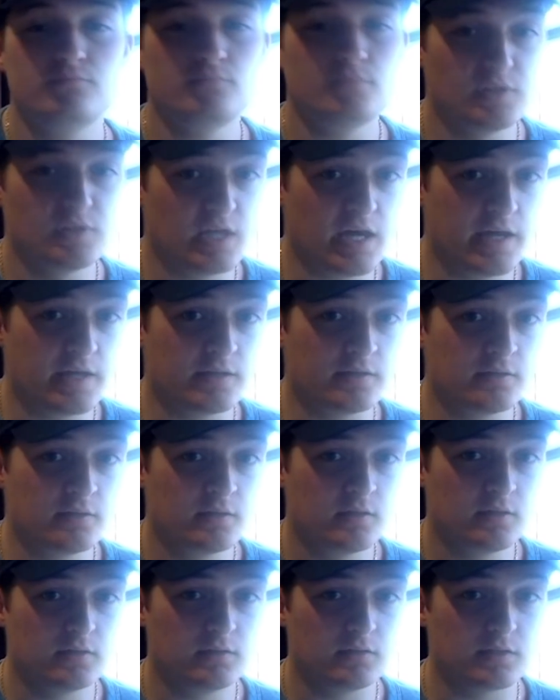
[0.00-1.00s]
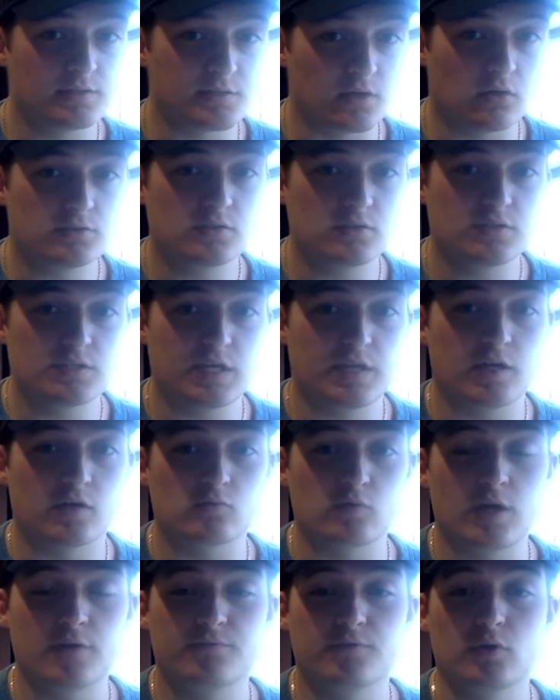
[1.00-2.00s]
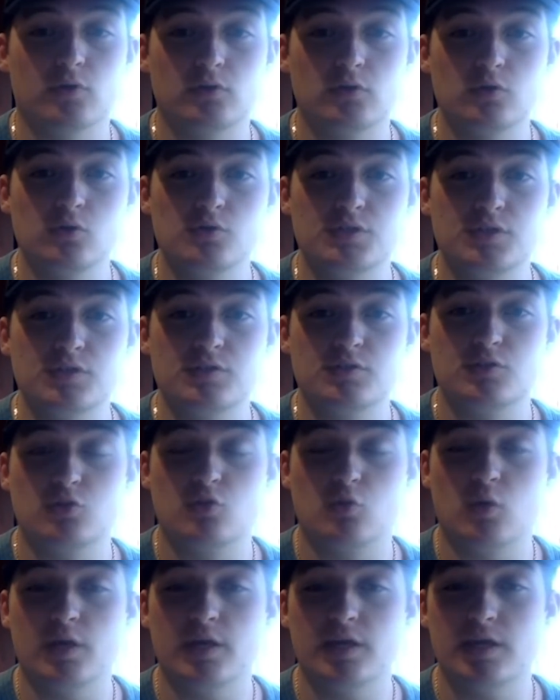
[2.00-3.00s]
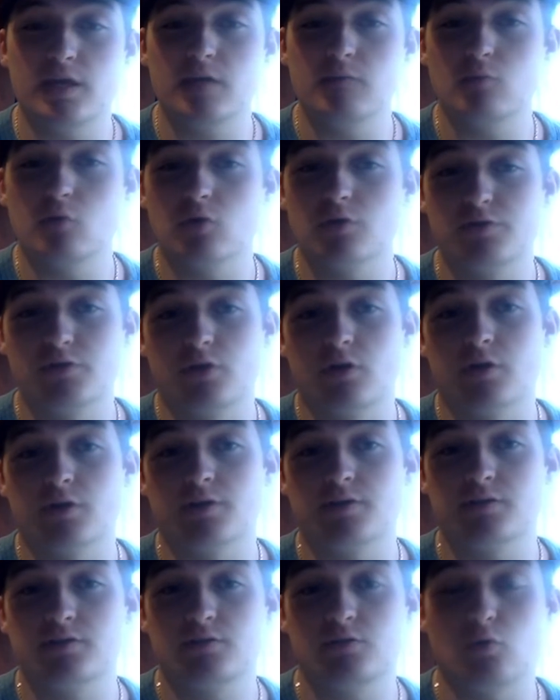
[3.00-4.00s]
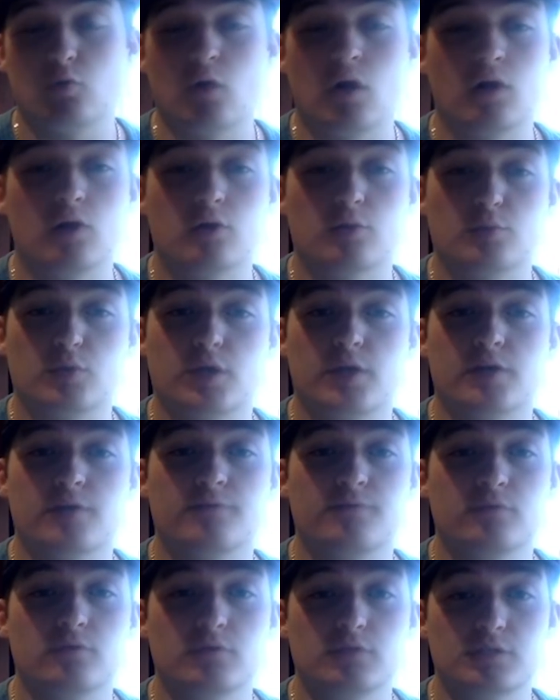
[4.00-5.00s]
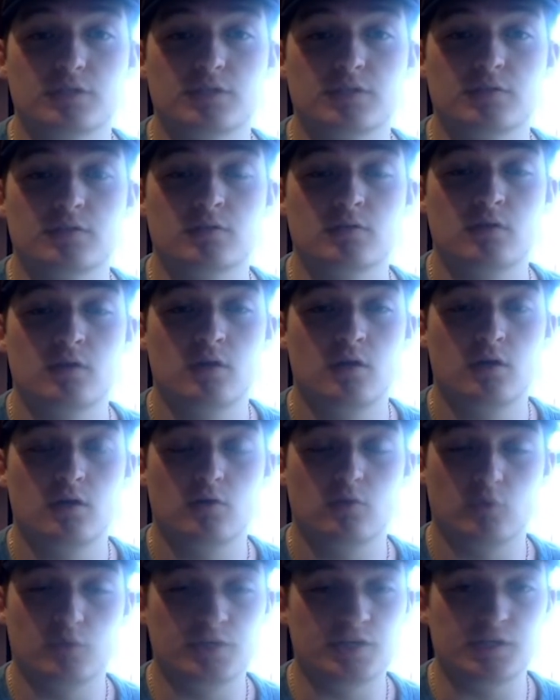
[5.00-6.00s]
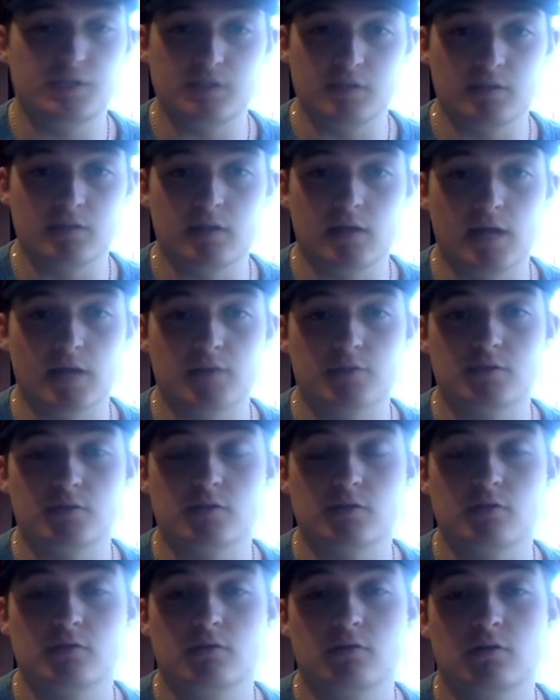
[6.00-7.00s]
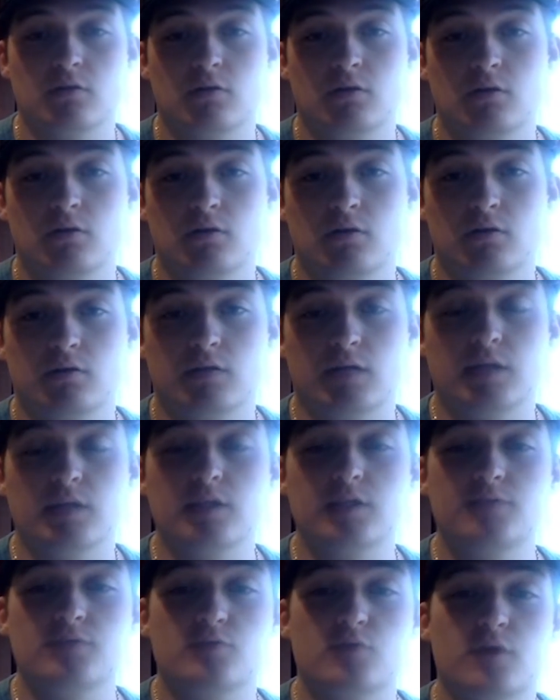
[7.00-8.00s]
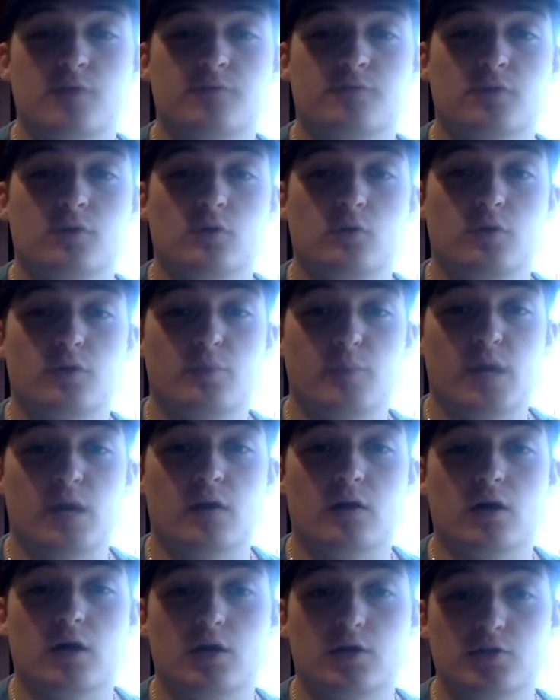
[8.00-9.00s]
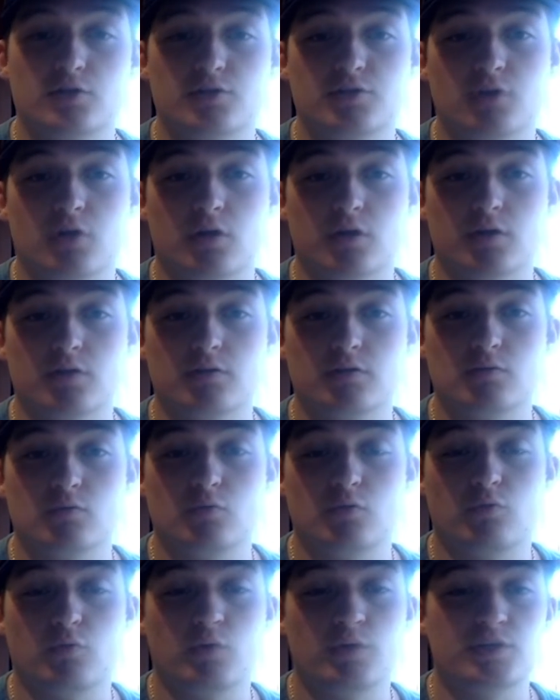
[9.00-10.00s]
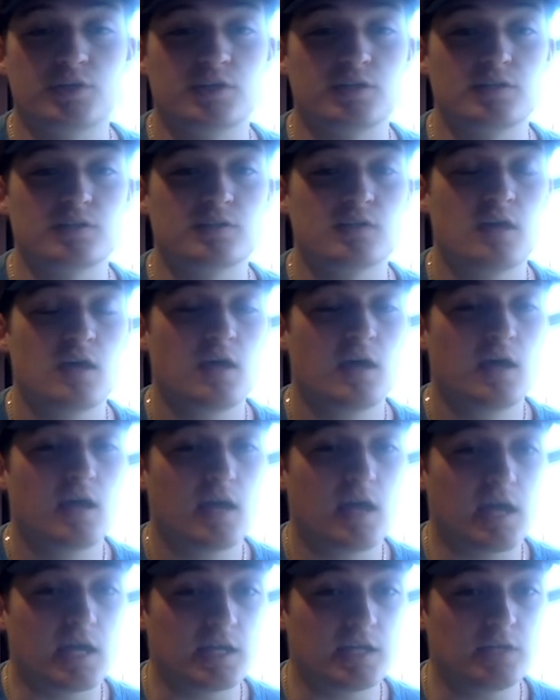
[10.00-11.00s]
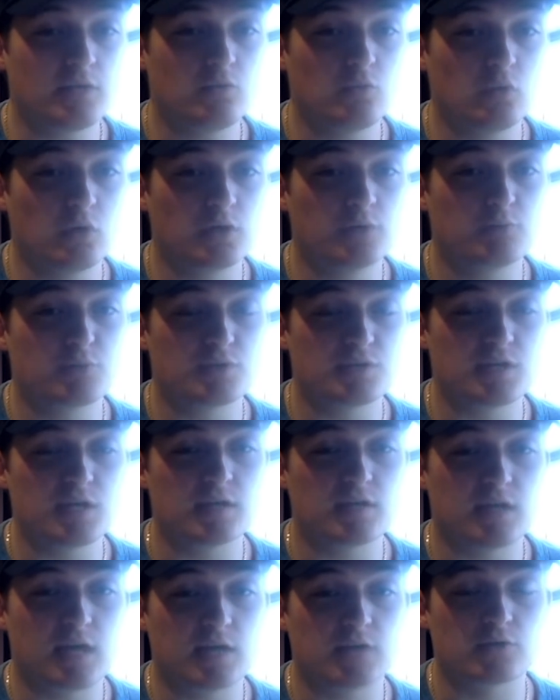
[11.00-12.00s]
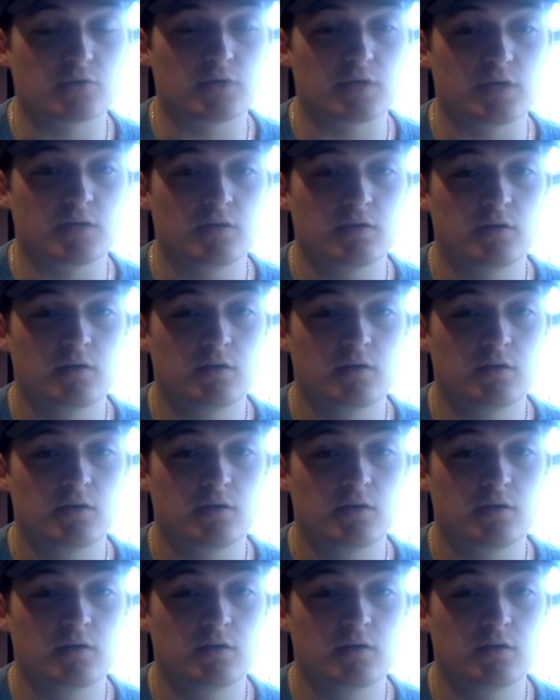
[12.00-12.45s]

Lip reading: Then, let's also say that Renfrow loses 28 more targets to Waller playing a full season, which he didn't last year. That leaves Renfrow with about 100 targets, with which his 81% catch rate